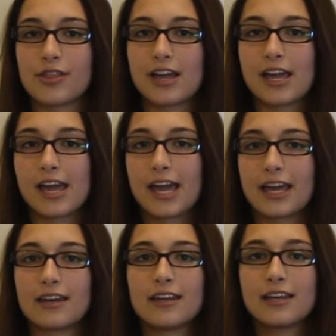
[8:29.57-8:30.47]

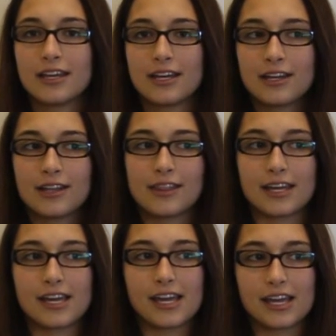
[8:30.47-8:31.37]
thinking and
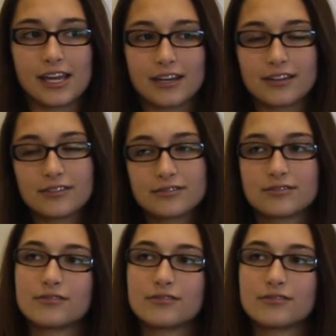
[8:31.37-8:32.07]
thinking in